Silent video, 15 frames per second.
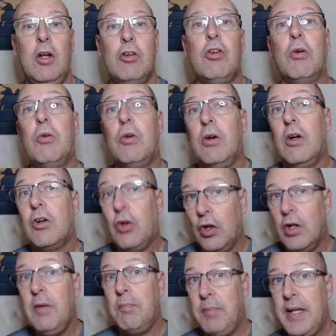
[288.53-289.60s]
So
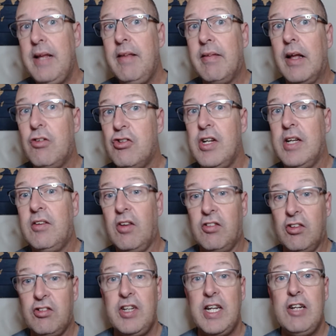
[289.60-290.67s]
could it be that
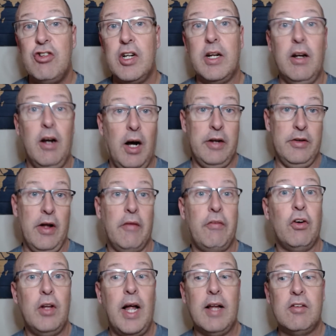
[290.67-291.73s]
Jesus is teaching
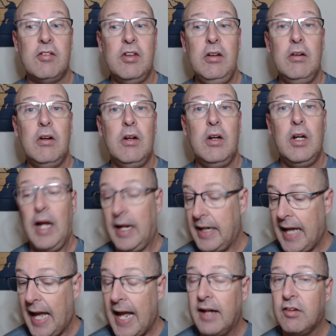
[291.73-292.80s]
another lesson?
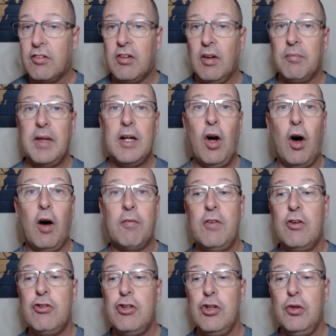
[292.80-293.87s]
And he hands something off
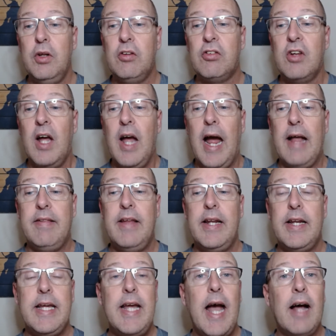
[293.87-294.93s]
to Judas, and
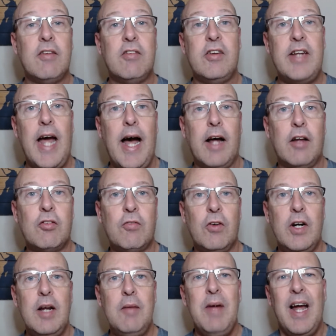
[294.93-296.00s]
then he has a task
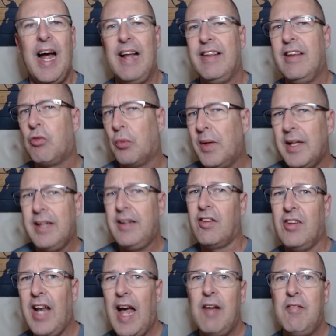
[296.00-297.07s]
for him. And this really
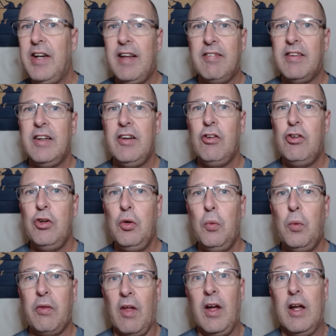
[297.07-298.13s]
doesn't have anything to do
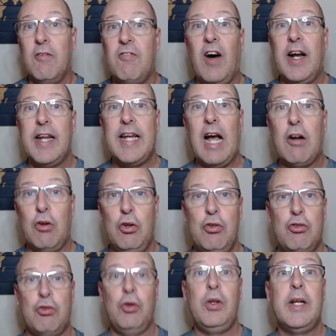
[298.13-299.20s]
with finding out
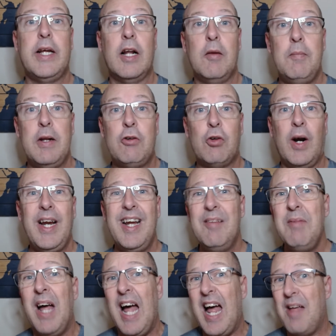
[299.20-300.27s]
who's truly going to betray
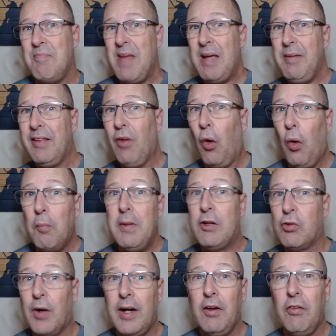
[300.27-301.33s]
him. And maybe the whole
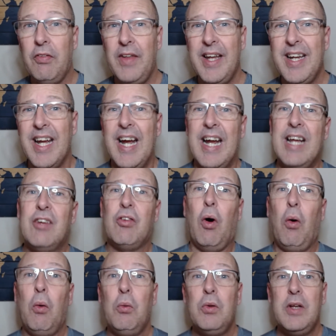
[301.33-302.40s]
betrayal thing is
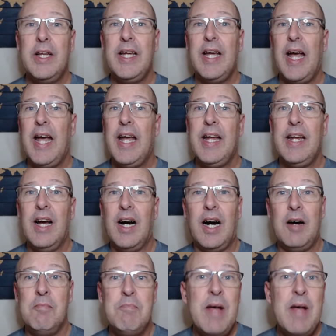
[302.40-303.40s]
only a uh,